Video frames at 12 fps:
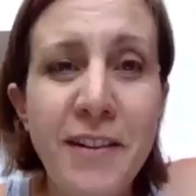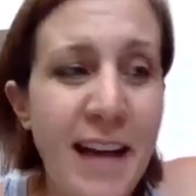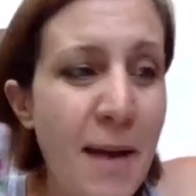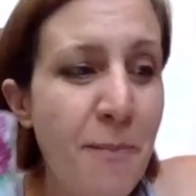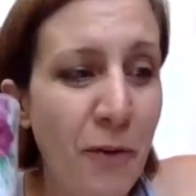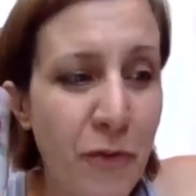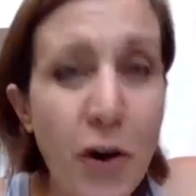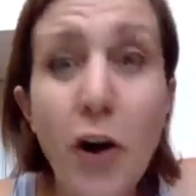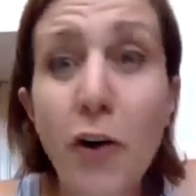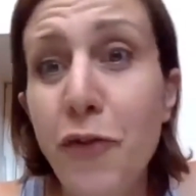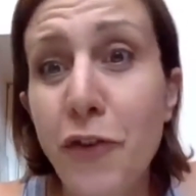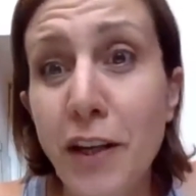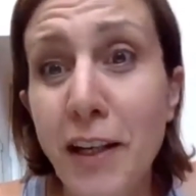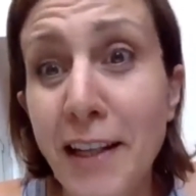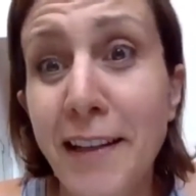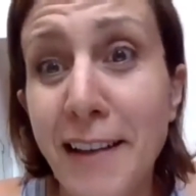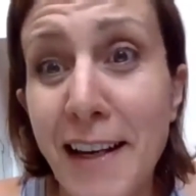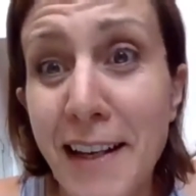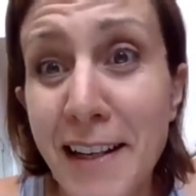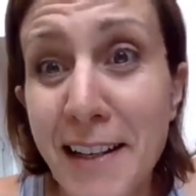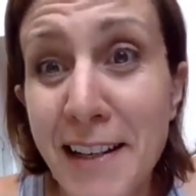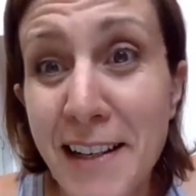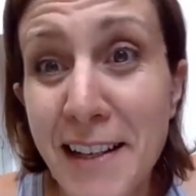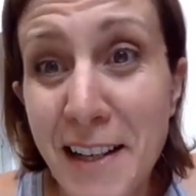type of coffee in Italy,
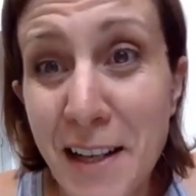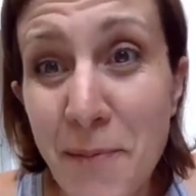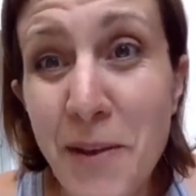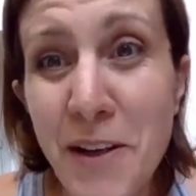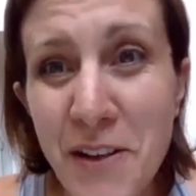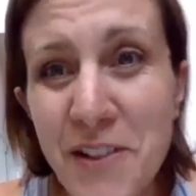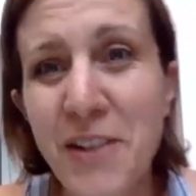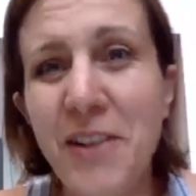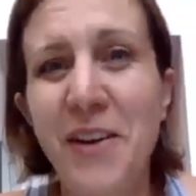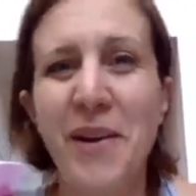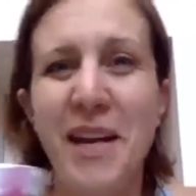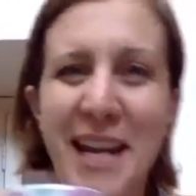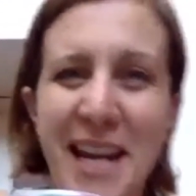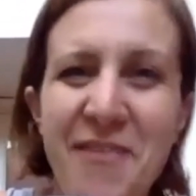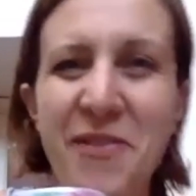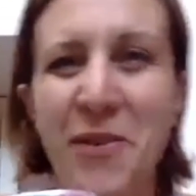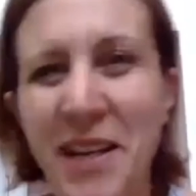because we can have.